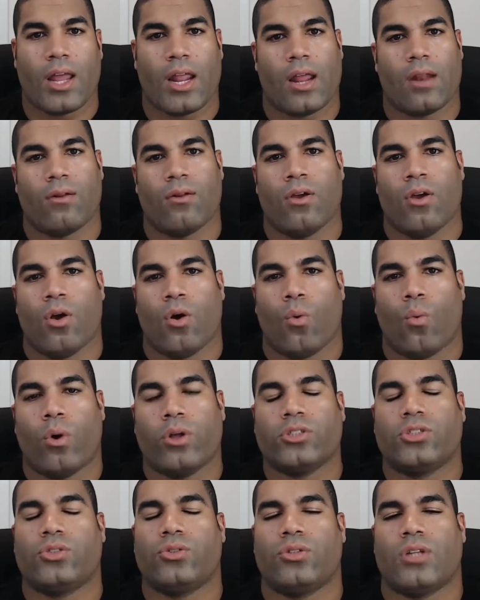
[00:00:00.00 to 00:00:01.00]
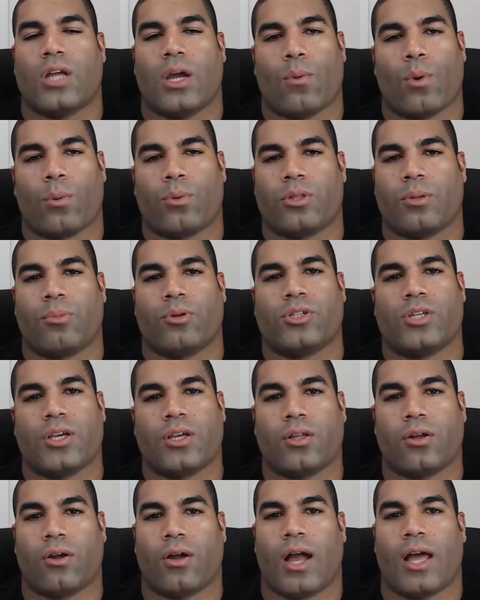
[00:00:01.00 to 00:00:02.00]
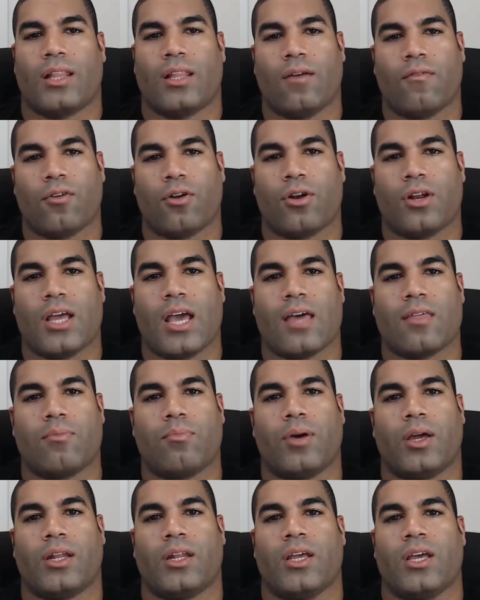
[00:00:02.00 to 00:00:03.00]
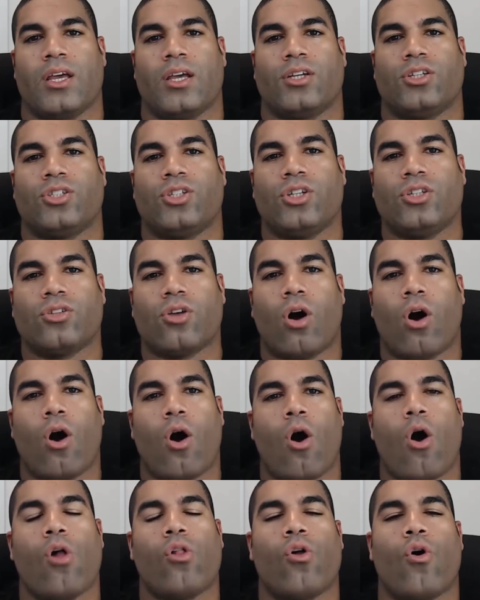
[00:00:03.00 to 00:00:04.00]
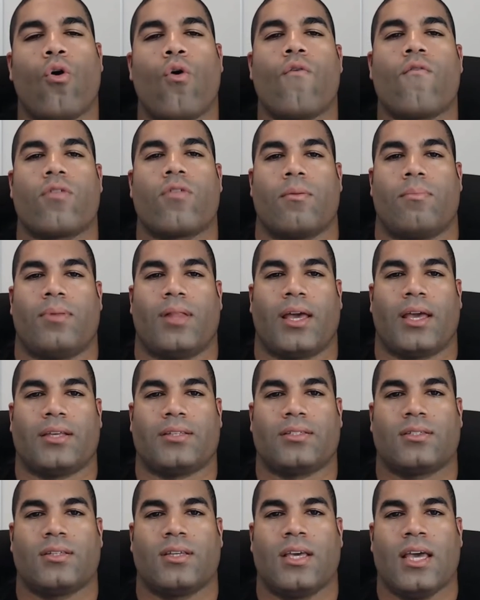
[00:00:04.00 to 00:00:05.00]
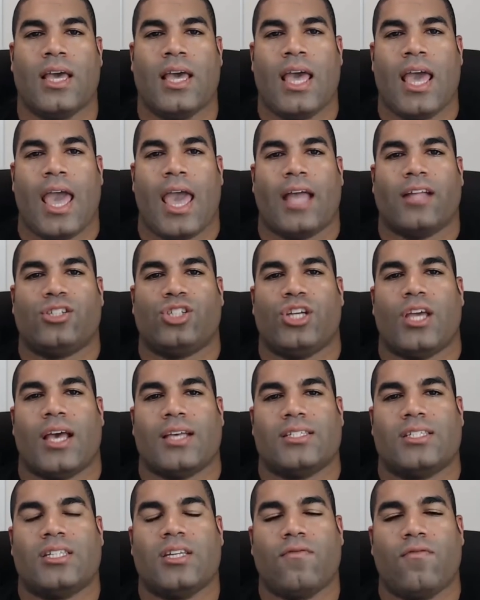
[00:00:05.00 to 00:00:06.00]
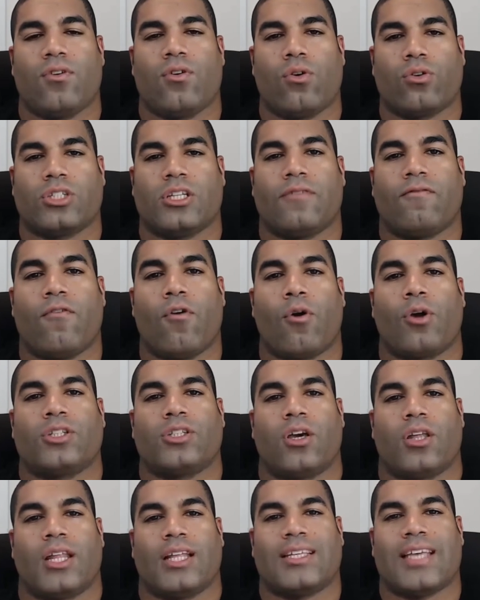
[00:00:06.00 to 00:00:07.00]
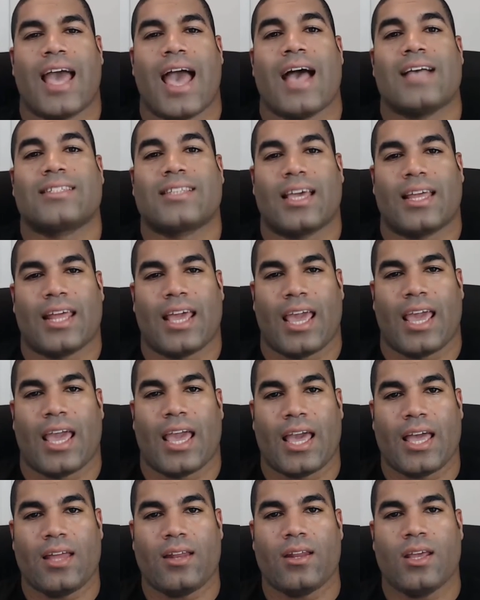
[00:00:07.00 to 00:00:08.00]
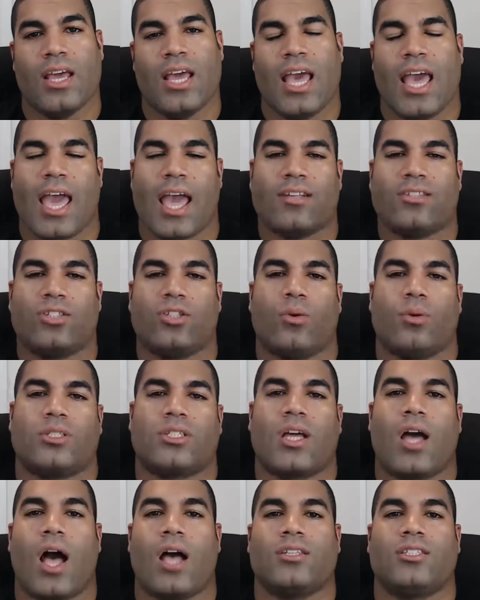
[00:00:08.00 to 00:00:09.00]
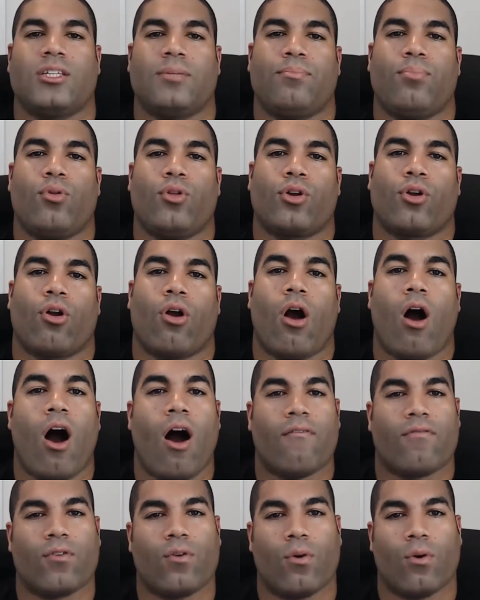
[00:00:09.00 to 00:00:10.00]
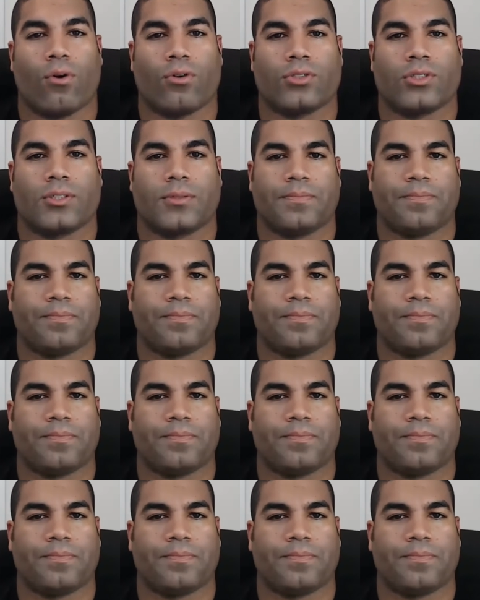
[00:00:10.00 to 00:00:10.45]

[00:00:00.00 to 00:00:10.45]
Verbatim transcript: And one student I work with in particular, I love her to death, but she's all over the place. And she has difficulty focusing on the task at hand, and so it's constantly pulling her off course.